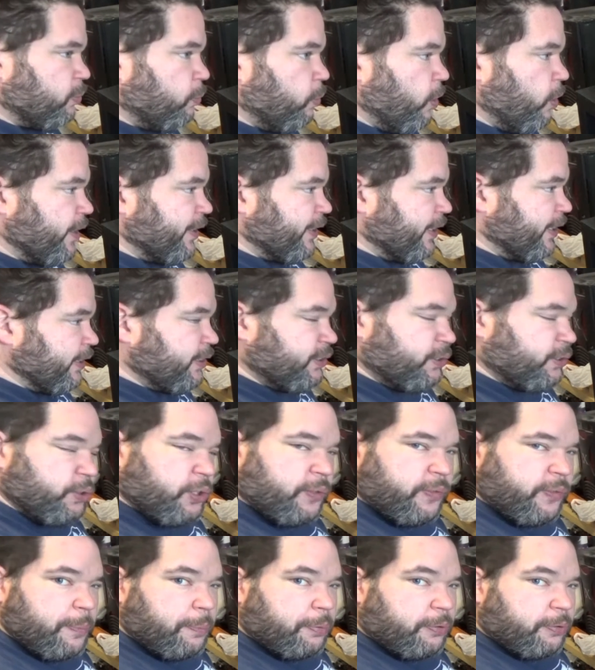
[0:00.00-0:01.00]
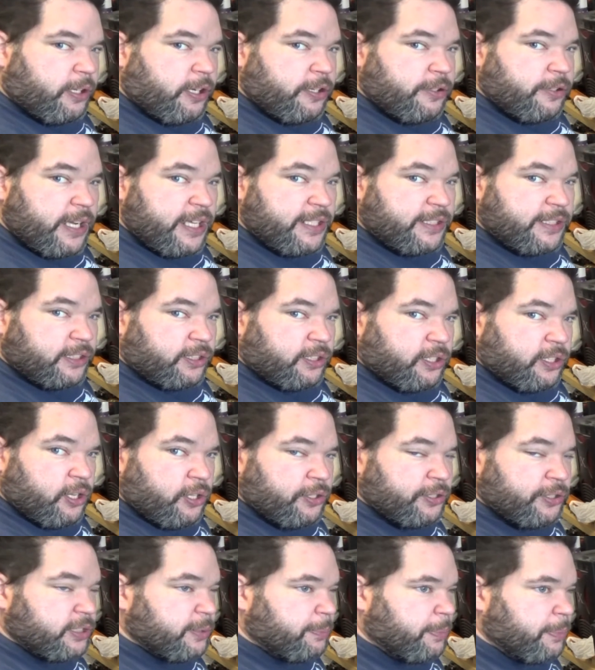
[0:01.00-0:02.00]
one is sort of a pro and a
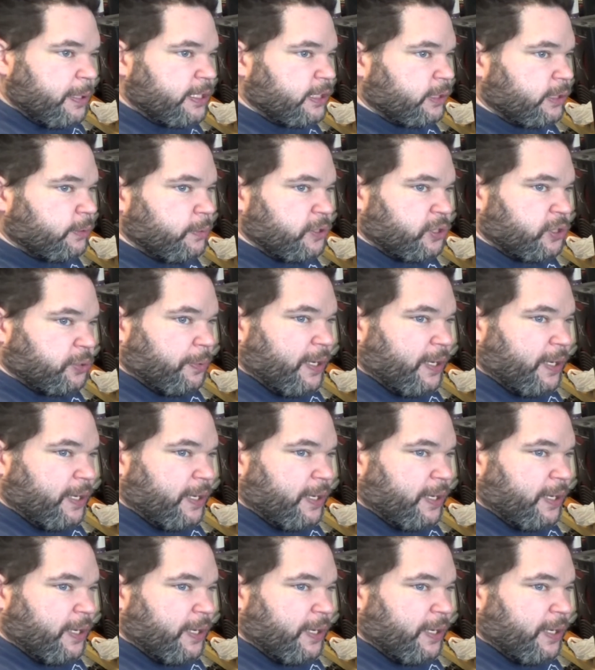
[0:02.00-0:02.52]
con, depending which